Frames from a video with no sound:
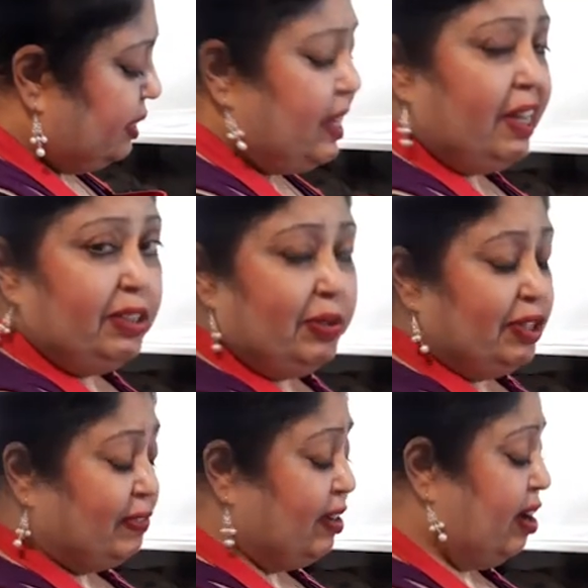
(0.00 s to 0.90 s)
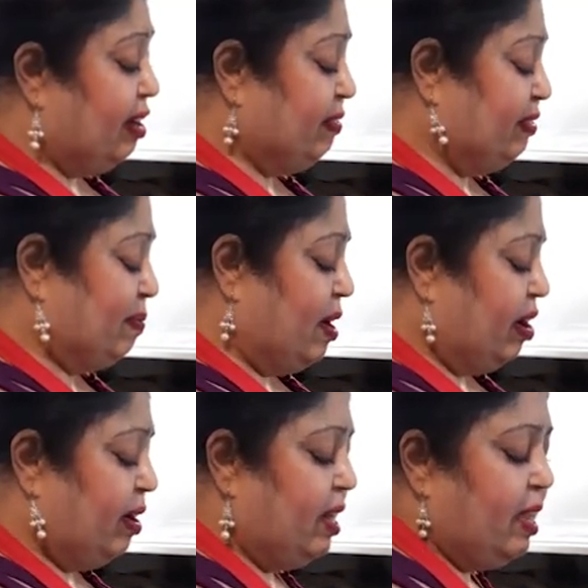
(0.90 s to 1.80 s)
scales which I've got from
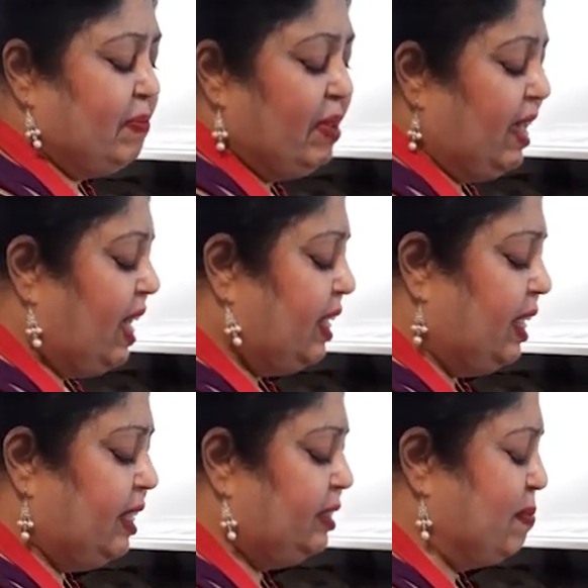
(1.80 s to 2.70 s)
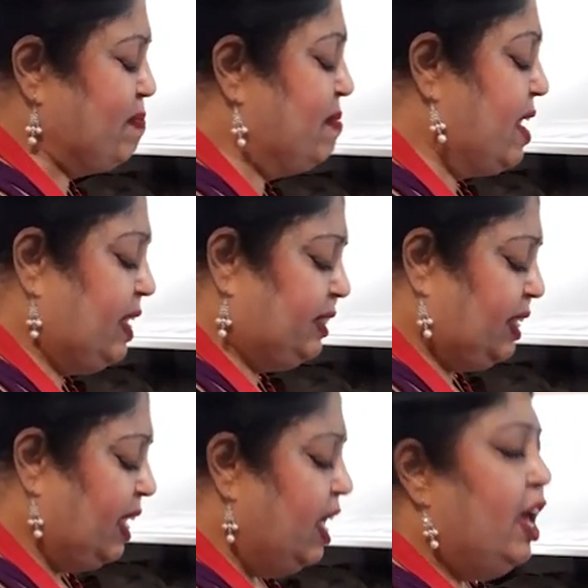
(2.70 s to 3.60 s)
RNIB and it is
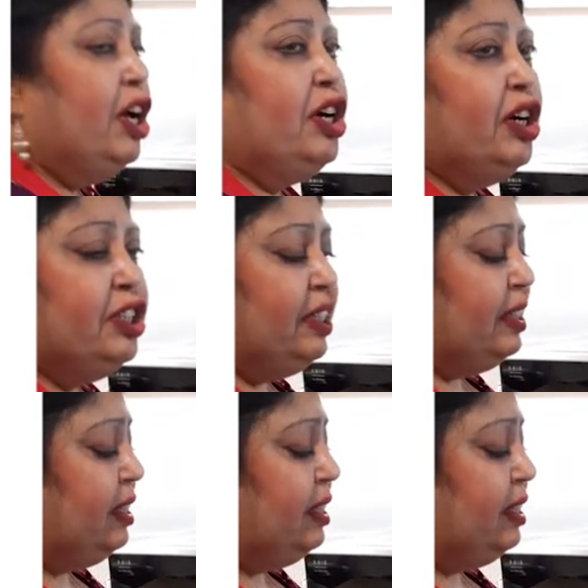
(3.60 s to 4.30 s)
amazing. Couldn't,